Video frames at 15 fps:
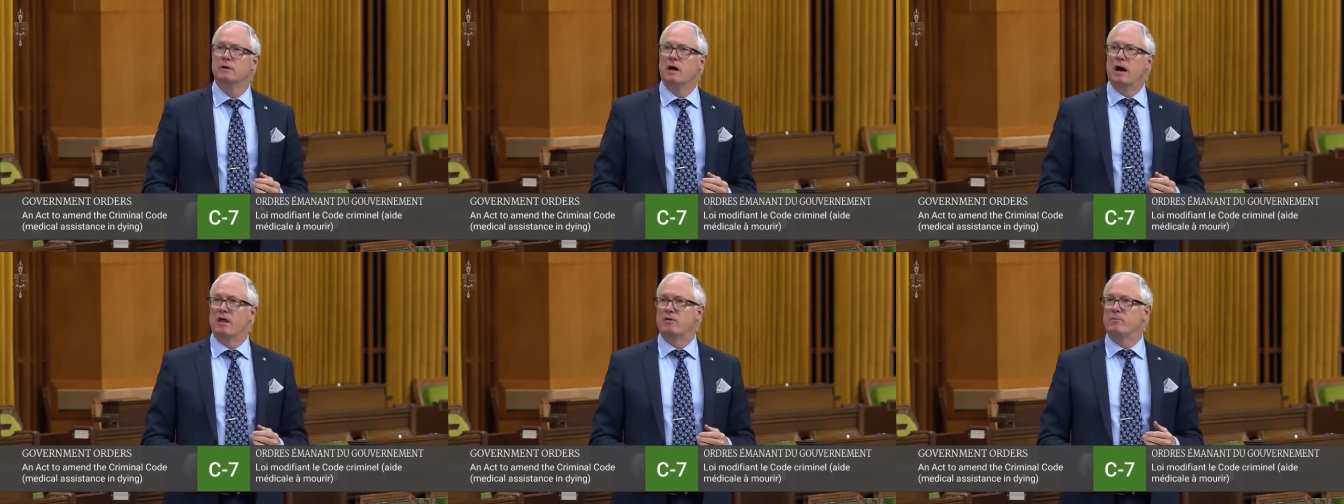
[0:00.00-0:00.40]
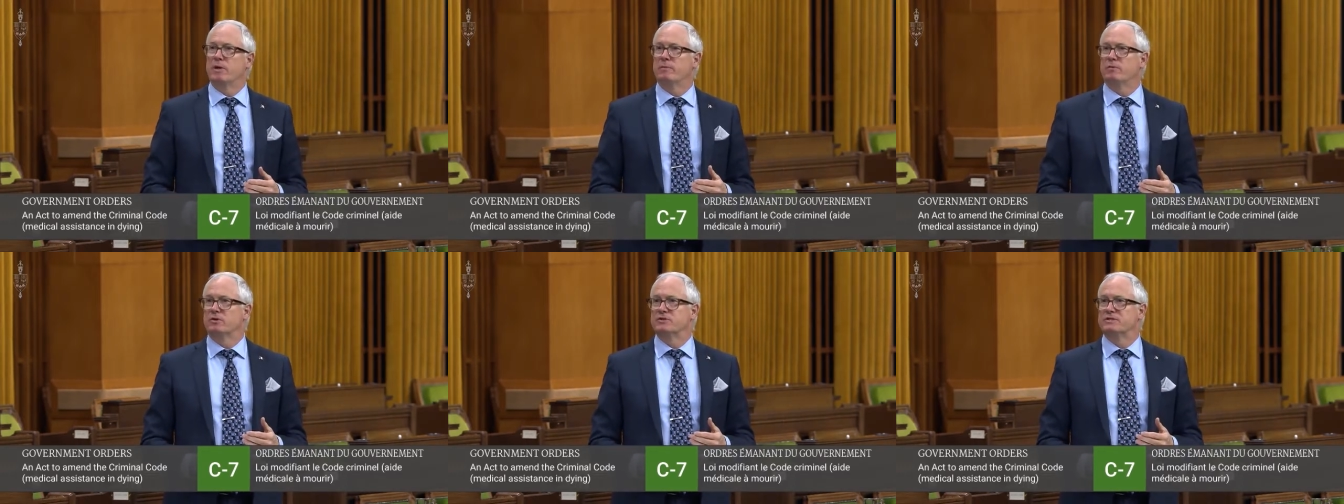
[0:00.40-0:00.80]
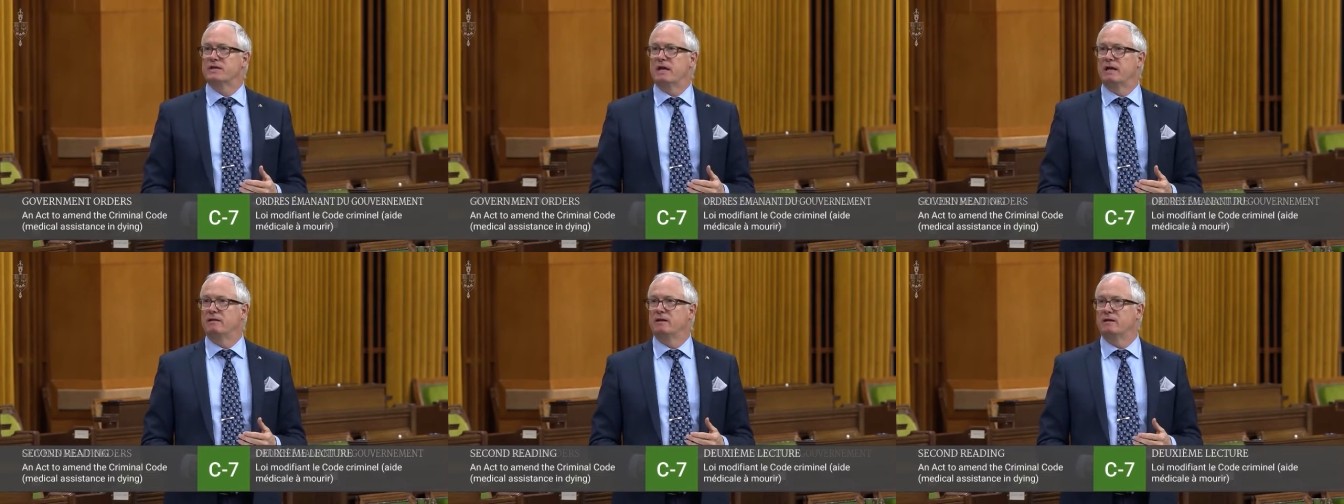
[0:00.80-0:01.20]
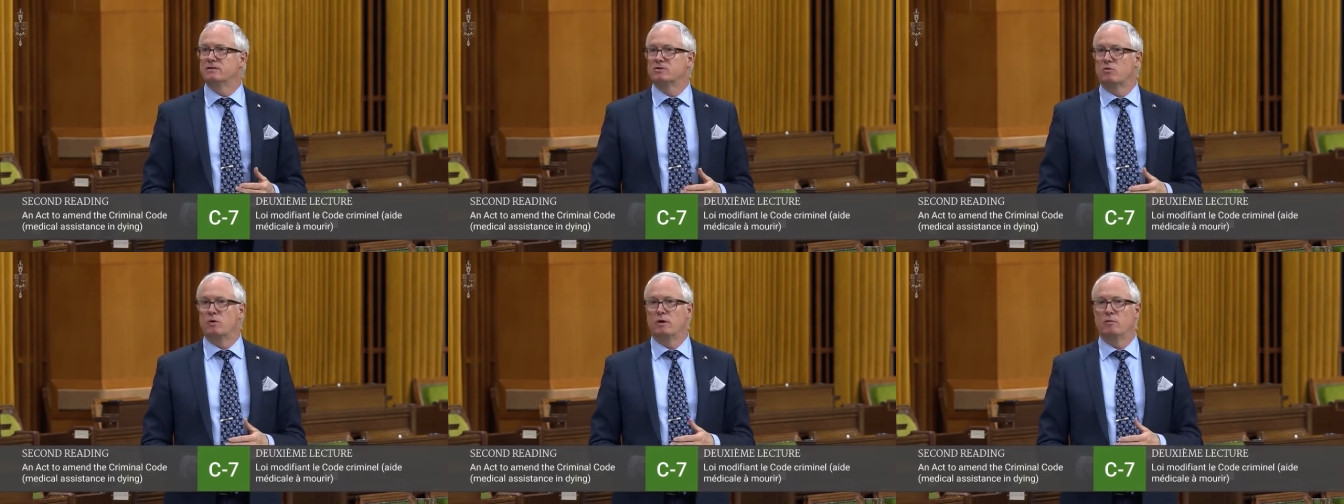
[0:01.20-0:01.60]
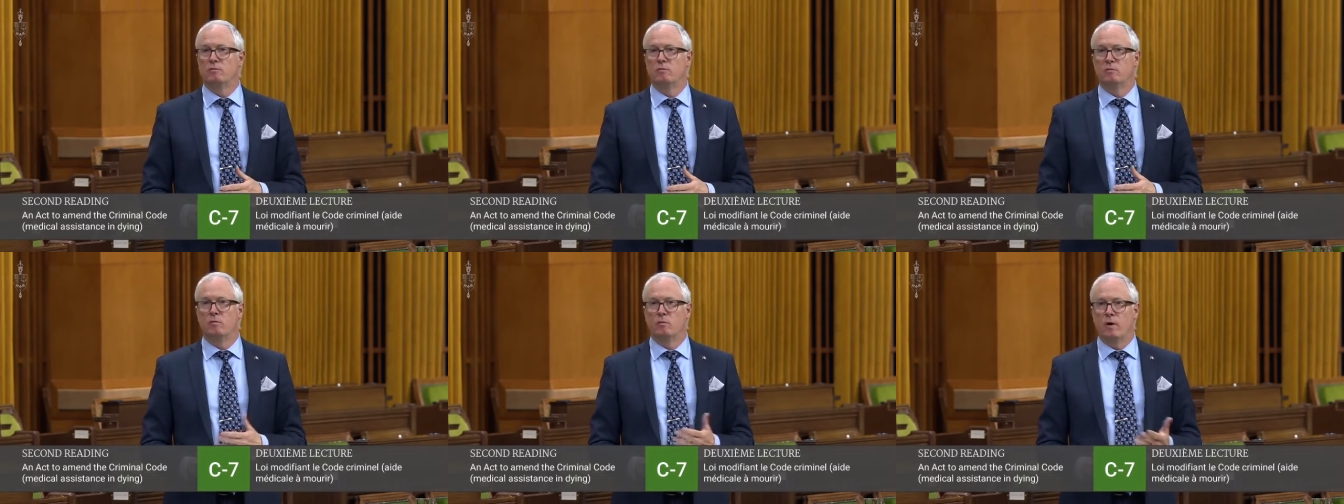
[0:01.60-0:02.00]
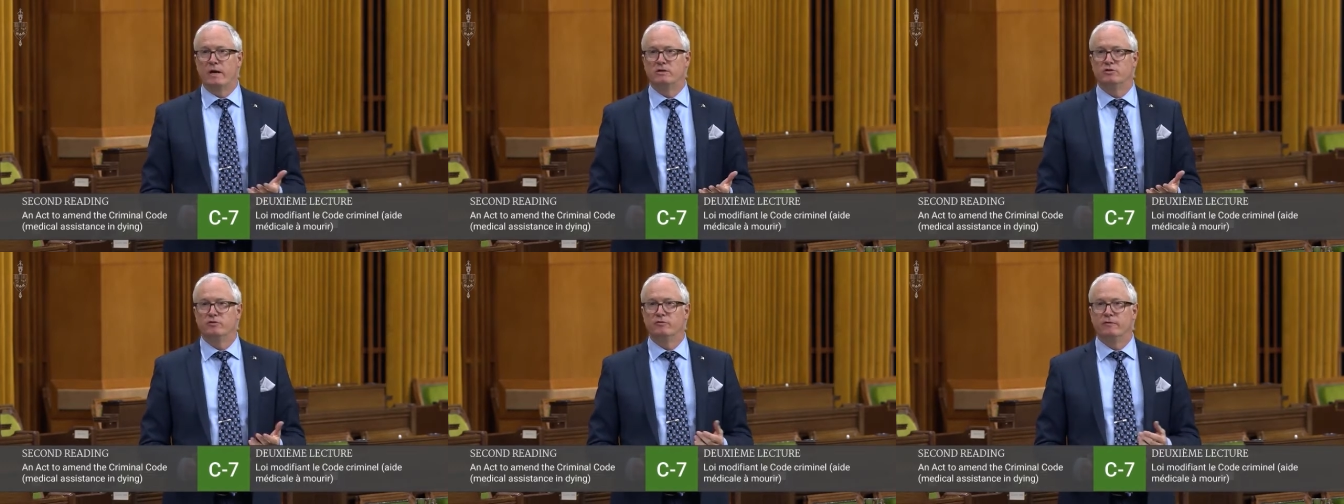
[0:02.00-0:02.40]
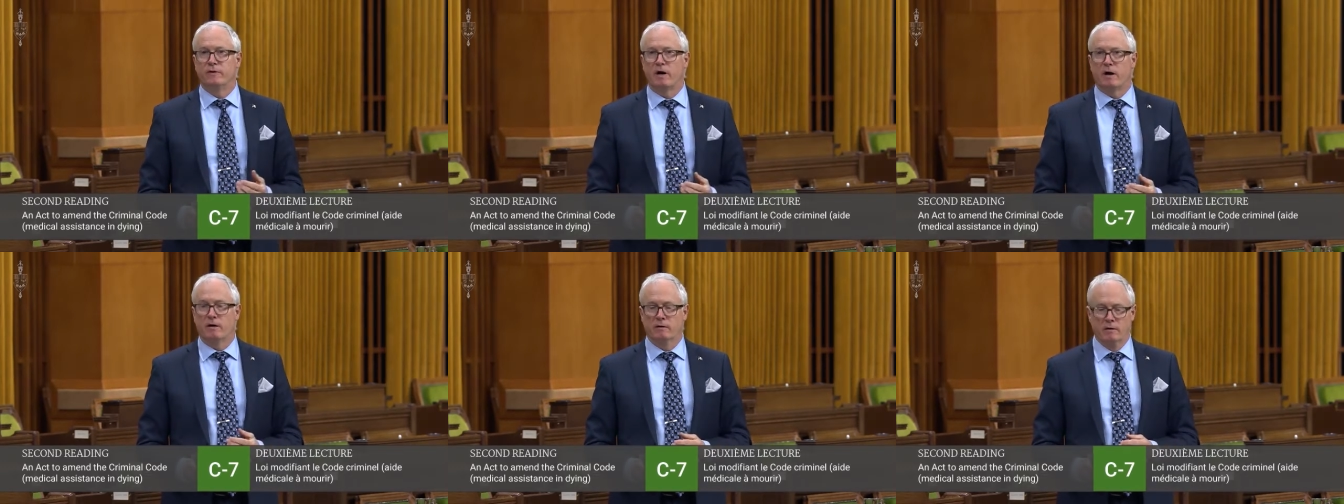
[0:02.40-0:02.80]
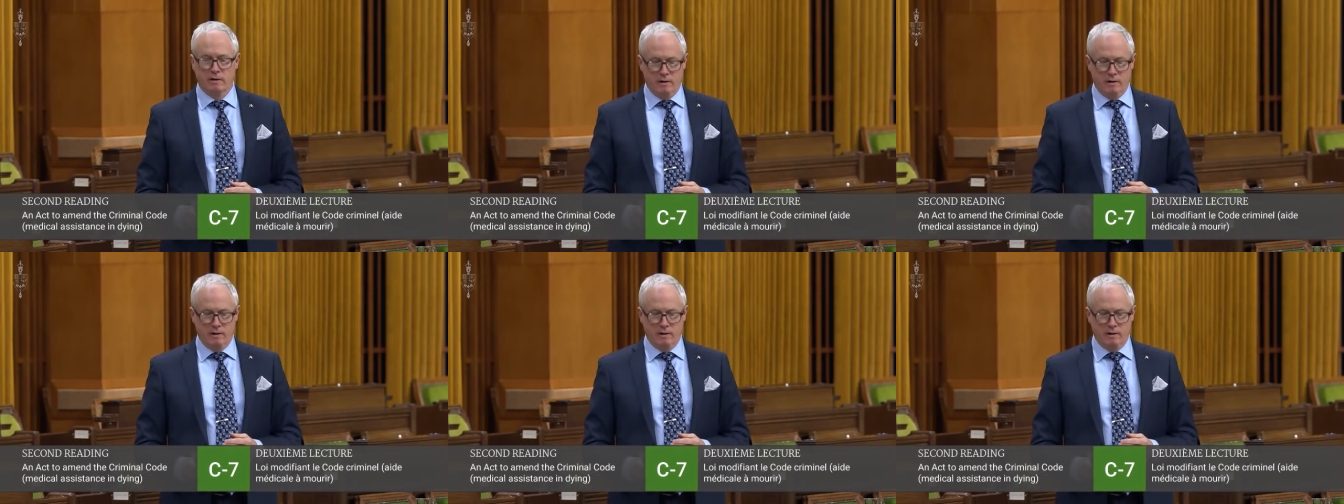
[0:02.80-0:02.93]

Other people are saying that it's going way too far.